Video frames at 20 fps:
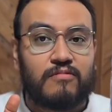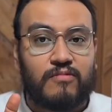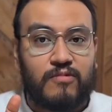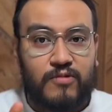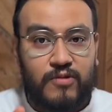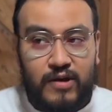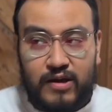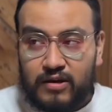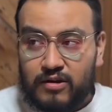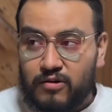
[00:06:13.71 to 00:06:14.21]

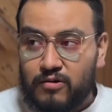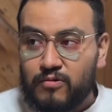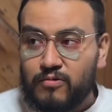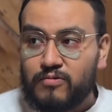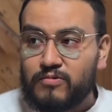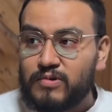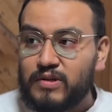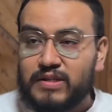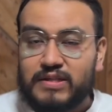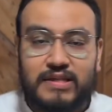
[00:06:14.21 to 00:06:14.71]
thank
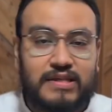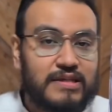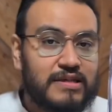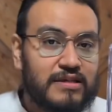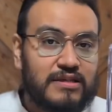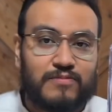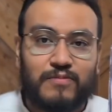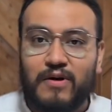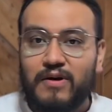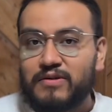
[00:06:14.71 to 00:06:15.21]
you. This isn't
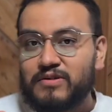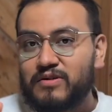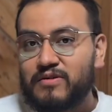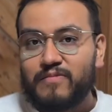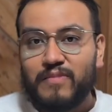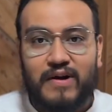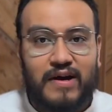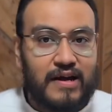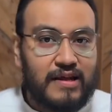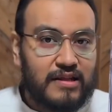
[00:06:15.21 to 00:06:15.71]
sponsored
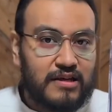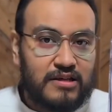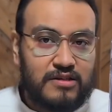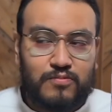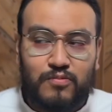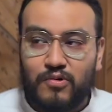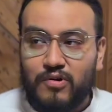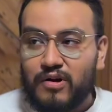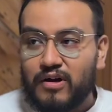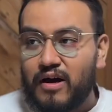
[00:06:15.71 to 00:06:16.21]
by Lost
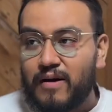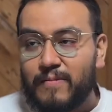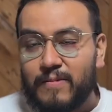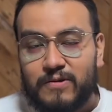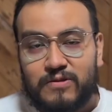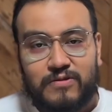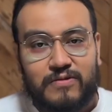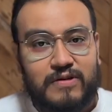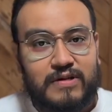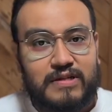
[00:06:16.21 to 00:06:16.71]
Boy
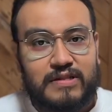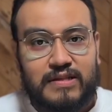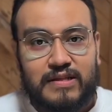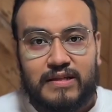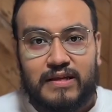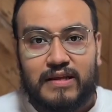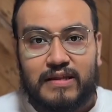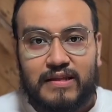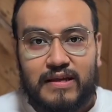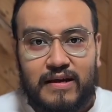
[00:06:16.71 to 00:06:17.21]
Comics or anything
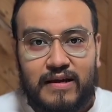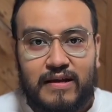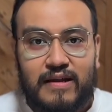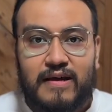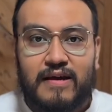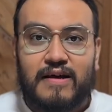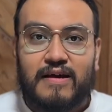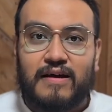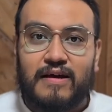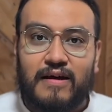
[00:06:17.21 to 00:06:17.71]
like that.
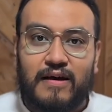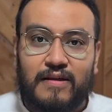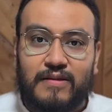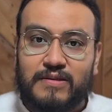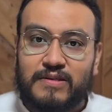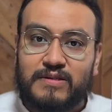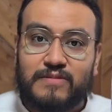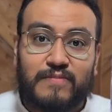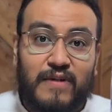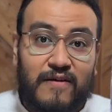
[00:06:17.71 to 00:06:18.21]

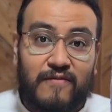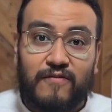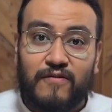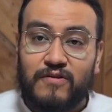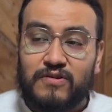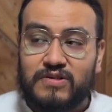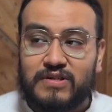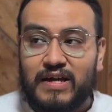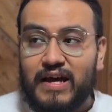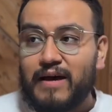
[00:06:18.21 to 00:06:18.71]
This is my
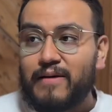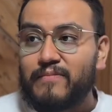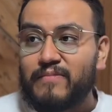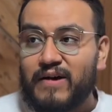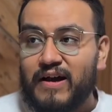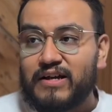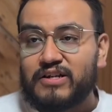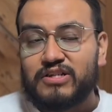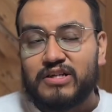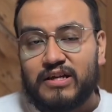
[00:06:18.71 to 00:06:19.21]
first time
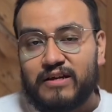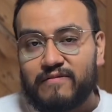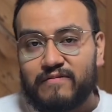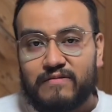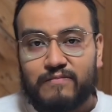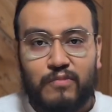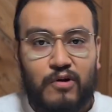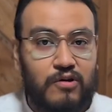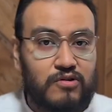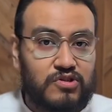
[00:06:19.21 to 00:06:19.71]
actually
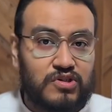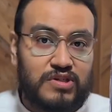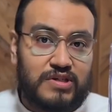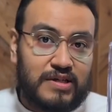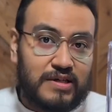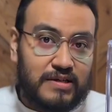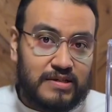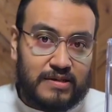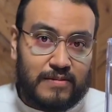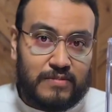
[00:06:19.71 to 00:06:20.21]
even
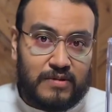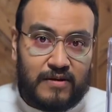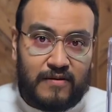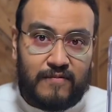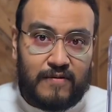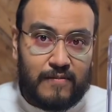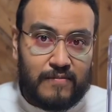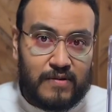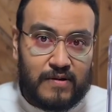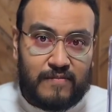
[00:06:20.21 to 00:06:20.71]
purchasing something
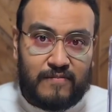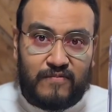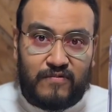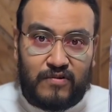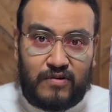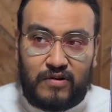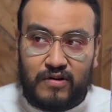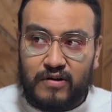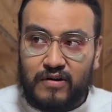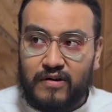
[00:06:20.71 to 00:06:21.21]
from them
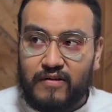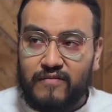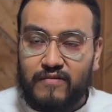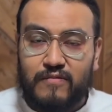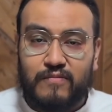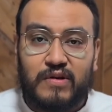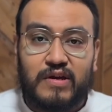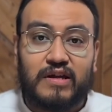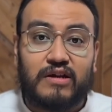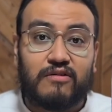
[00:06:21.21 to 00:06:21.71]
for
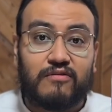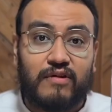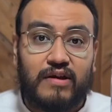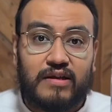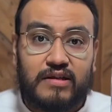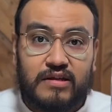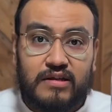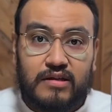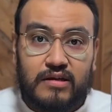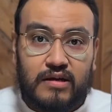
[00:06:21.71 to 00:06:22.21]
being
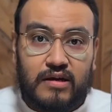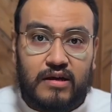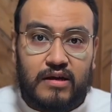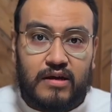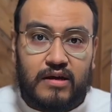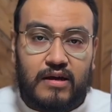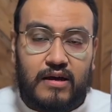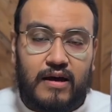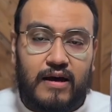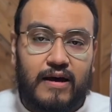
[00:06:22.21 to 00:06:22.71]
graded.
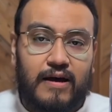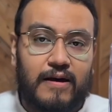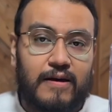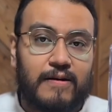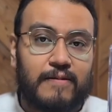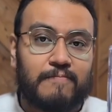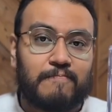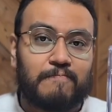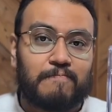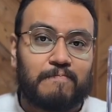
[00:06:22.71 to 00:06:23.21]

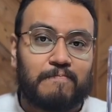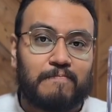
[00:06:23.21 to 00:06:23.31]
Um,